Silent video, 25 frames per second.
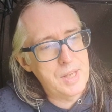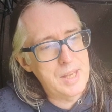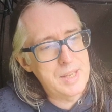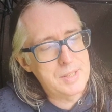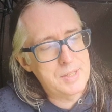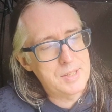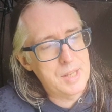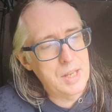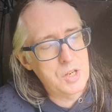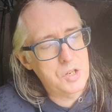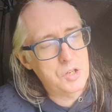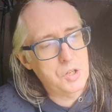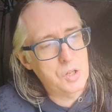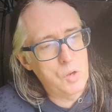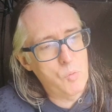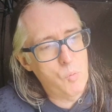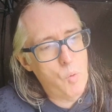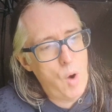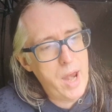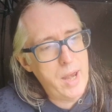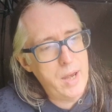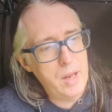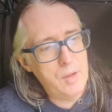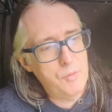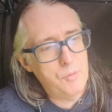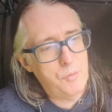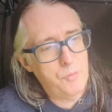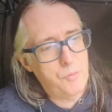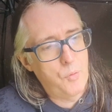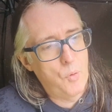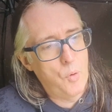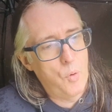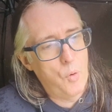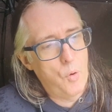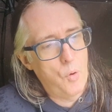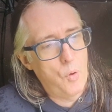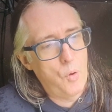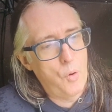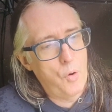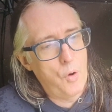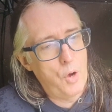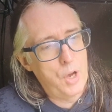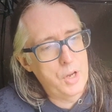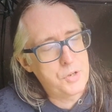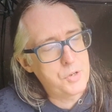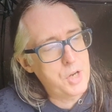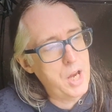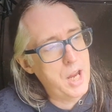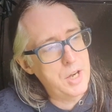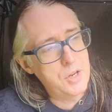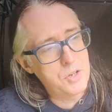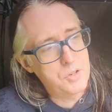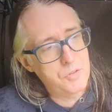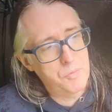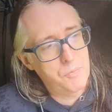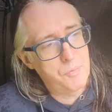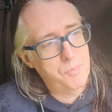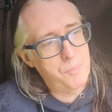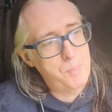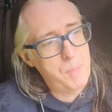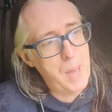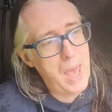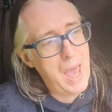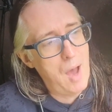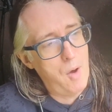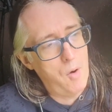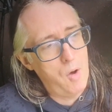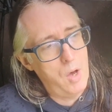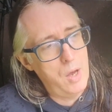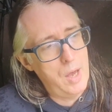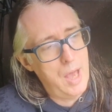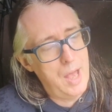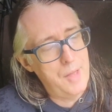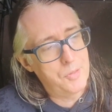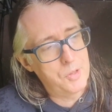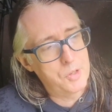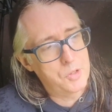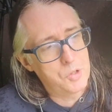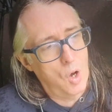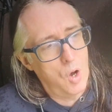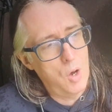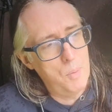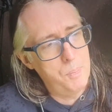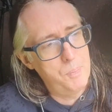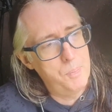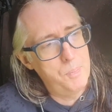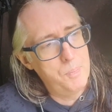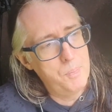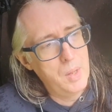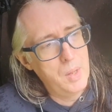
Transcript: essentially waiting for a change of power at the top.